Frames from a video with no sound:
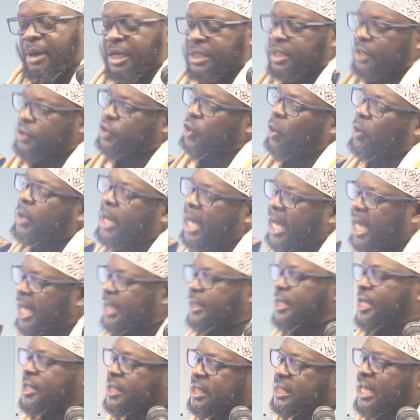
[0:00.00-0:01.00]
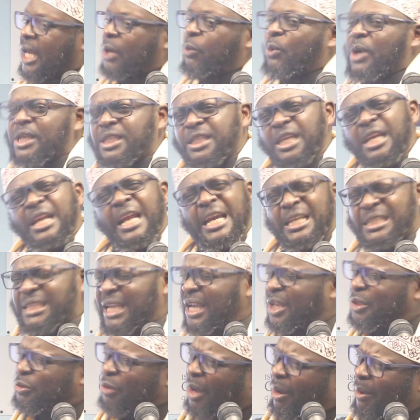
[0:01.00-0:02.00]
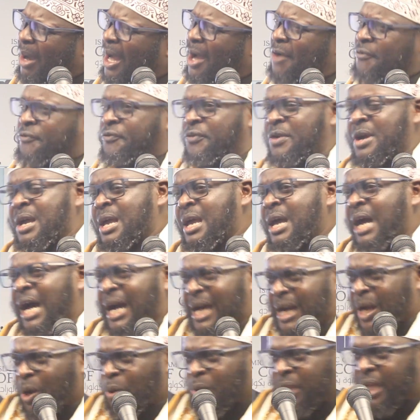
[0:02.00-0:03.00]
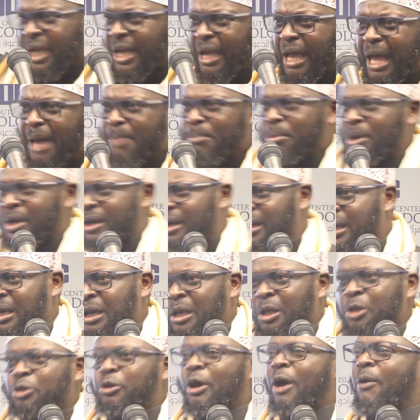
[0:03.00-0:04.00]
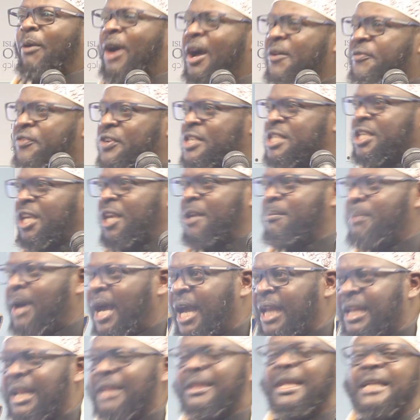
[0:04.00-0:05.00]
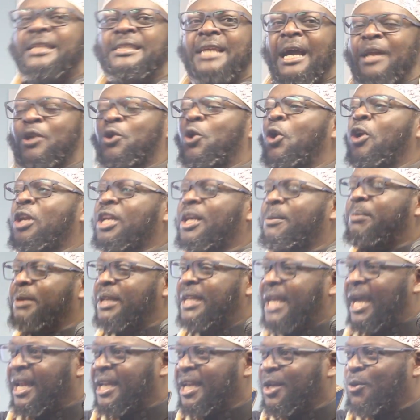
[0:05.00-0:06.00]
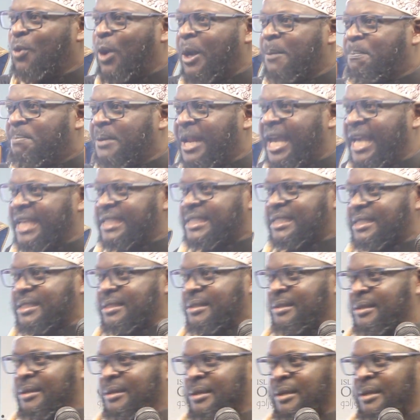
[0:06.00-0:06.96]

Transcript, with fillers: but it's okay, this is al wasil." I said, tawaf around the qabr. Tawaf is ibadah that can only be done in one place.